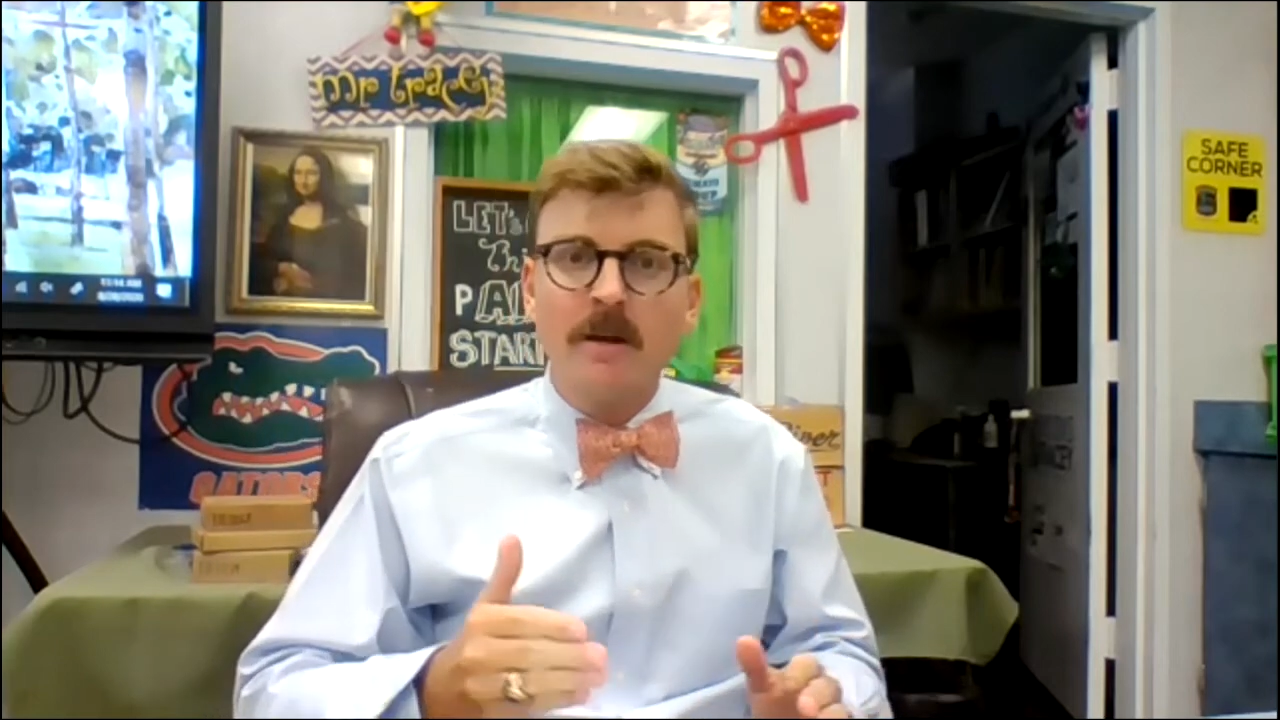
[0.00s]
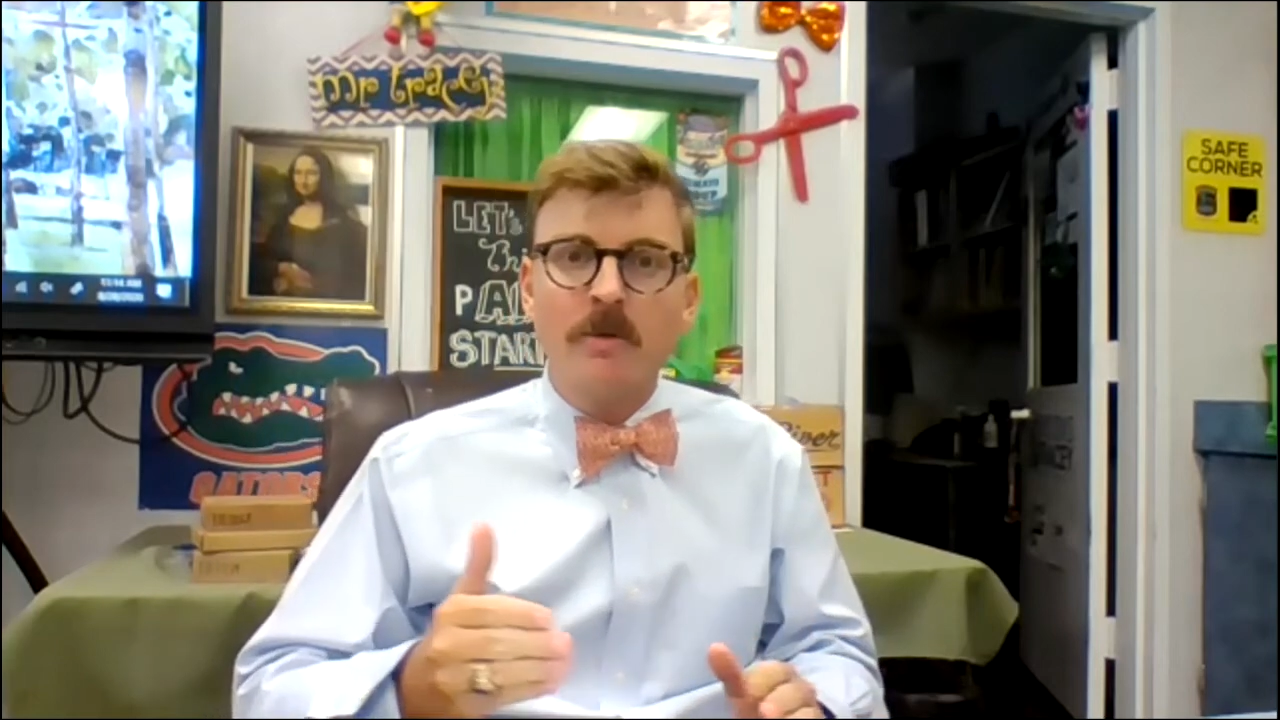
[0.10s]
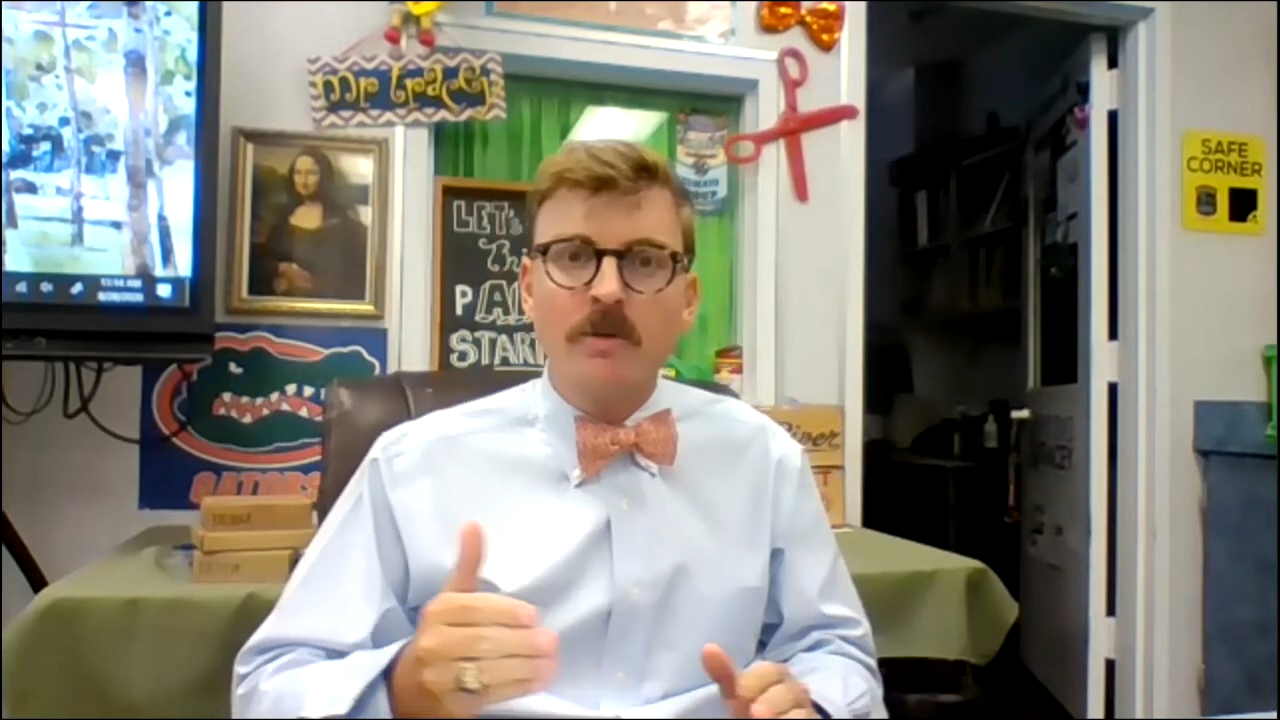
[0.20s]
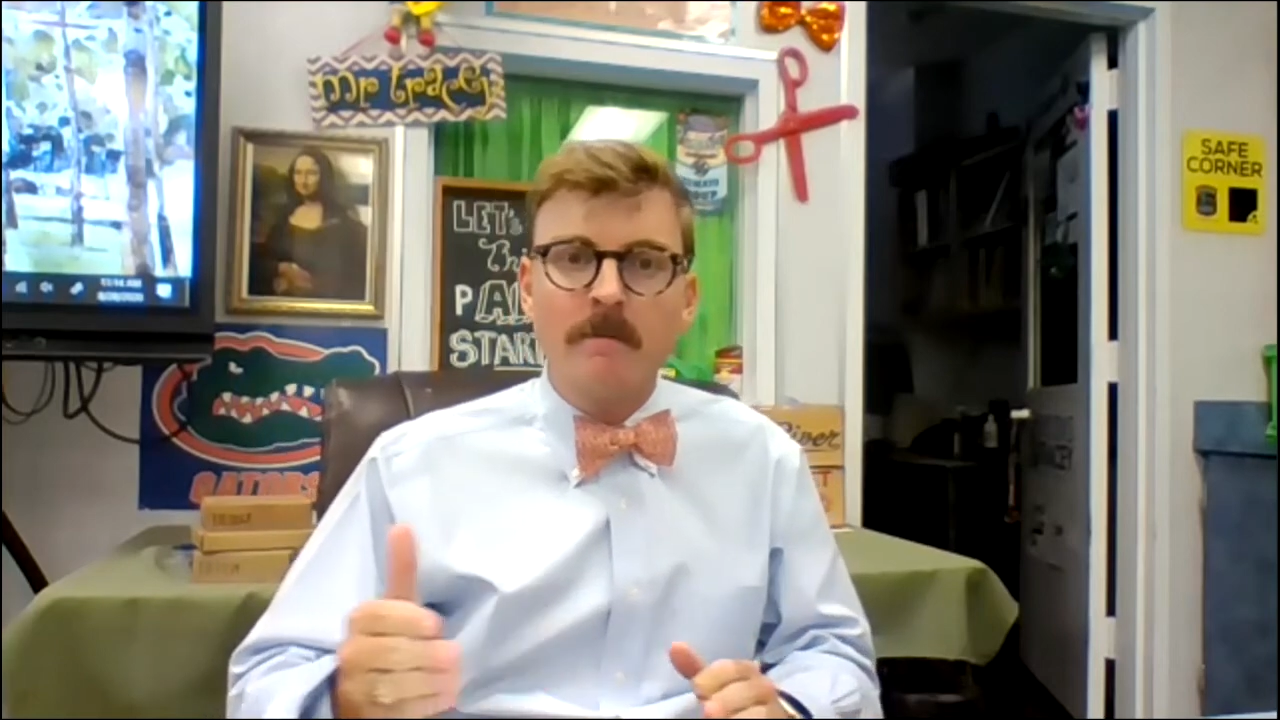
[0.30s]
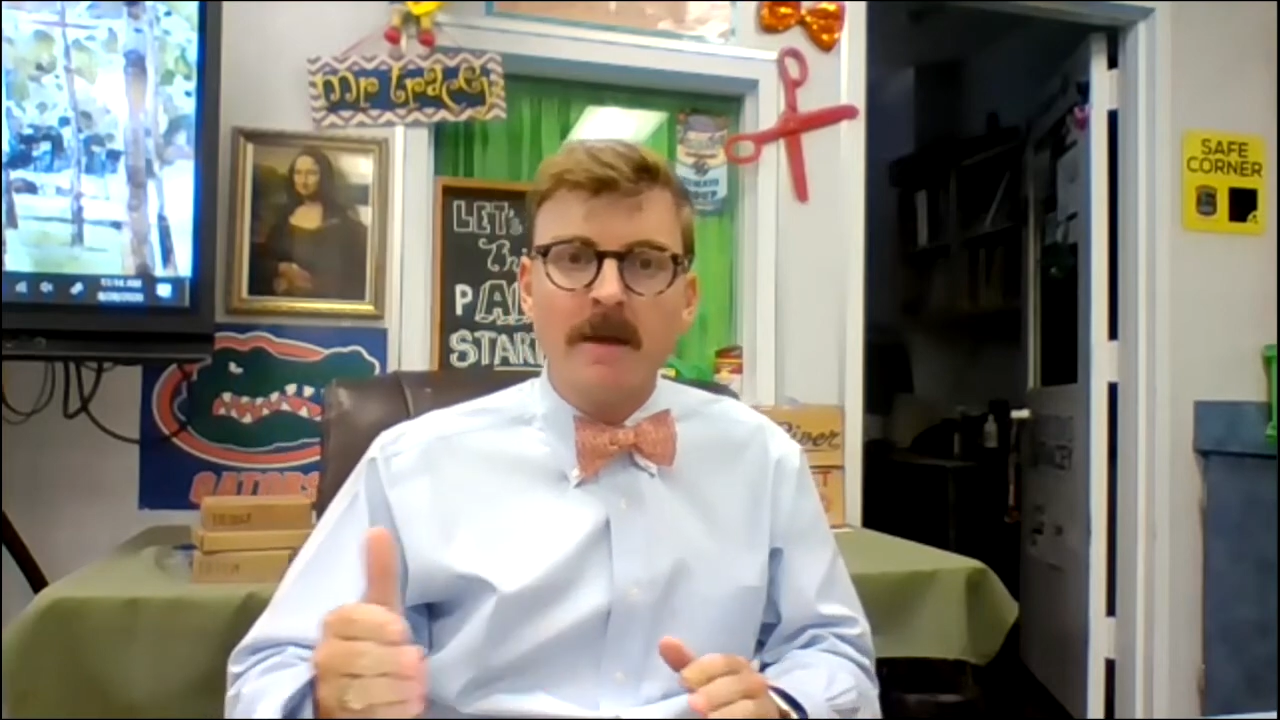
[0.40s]

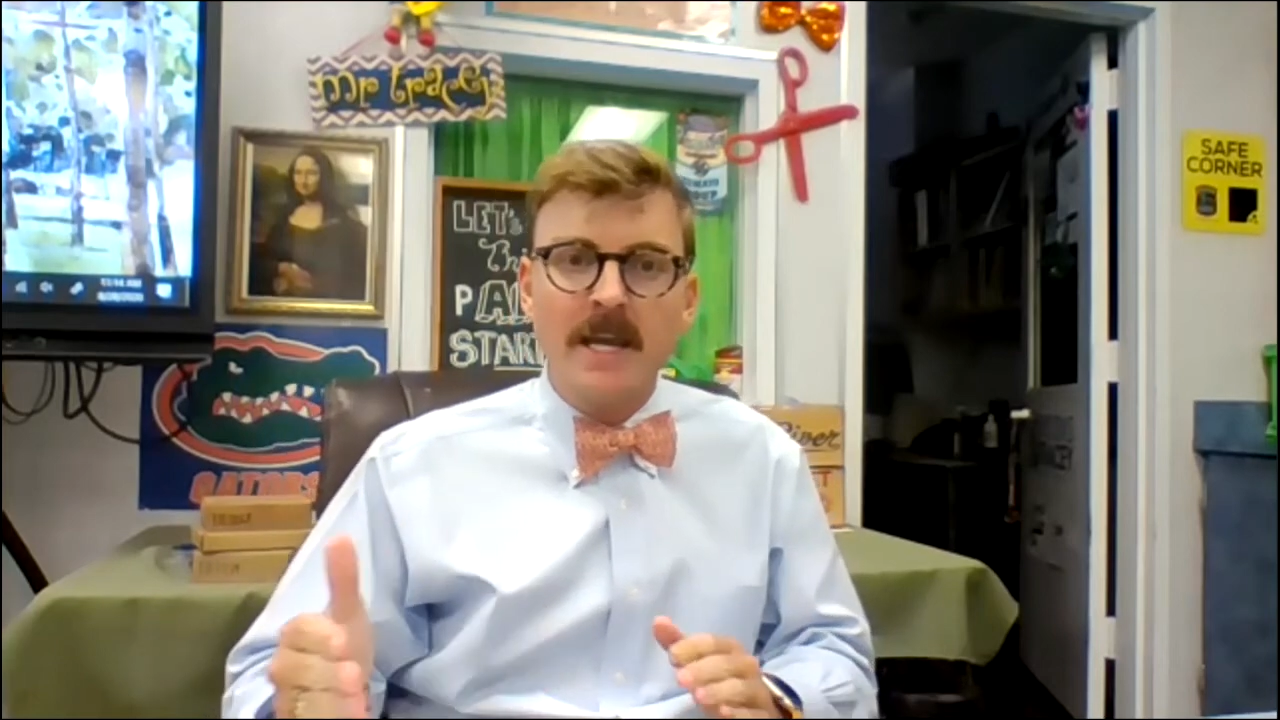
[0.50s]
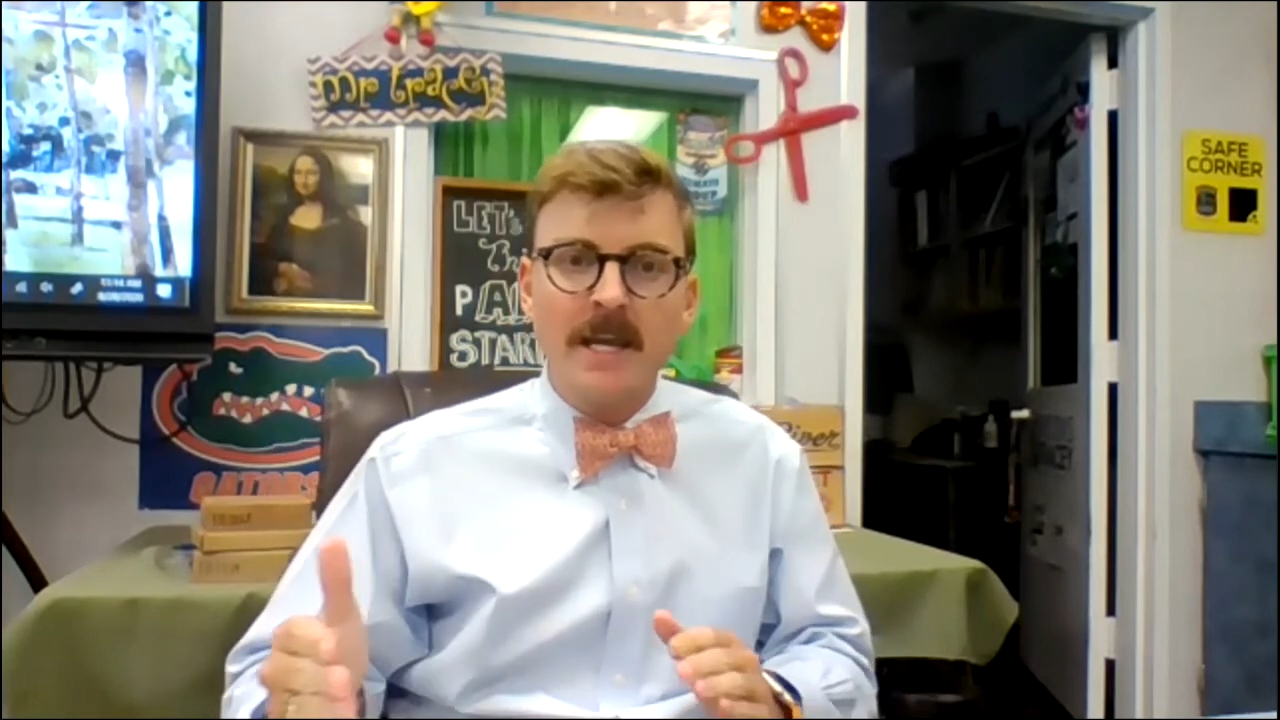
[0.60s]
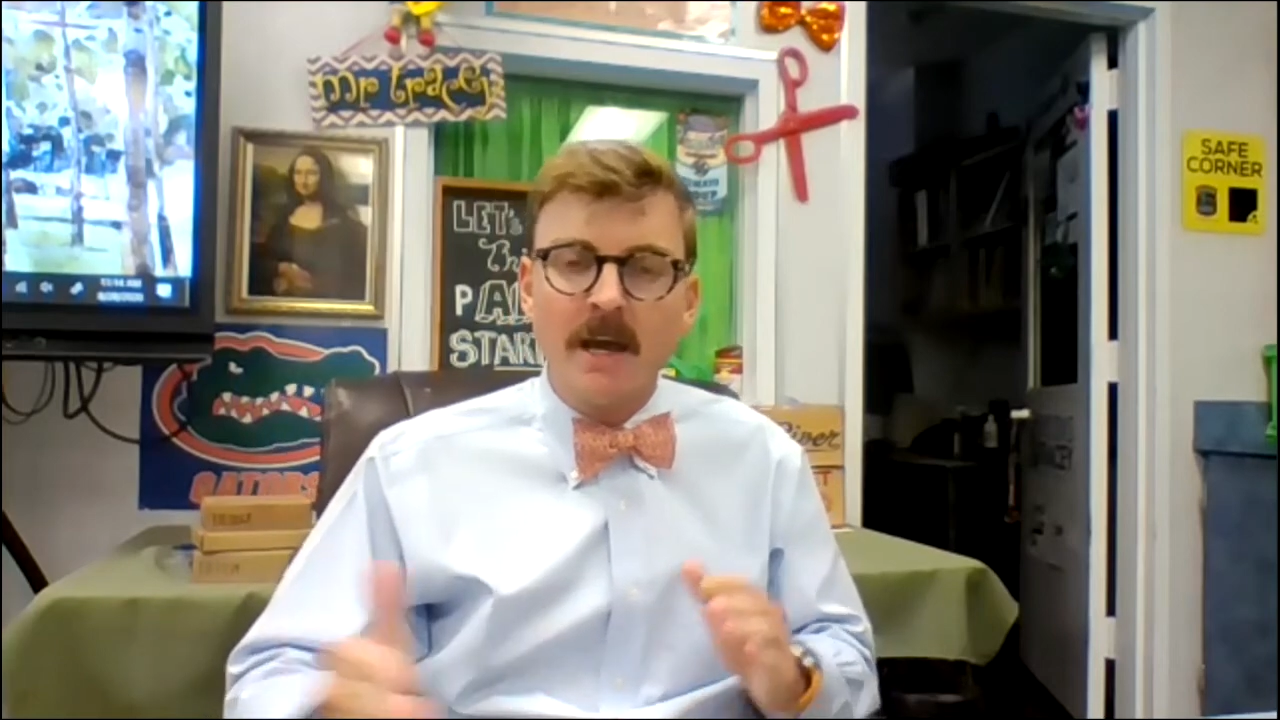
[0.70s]
able to make,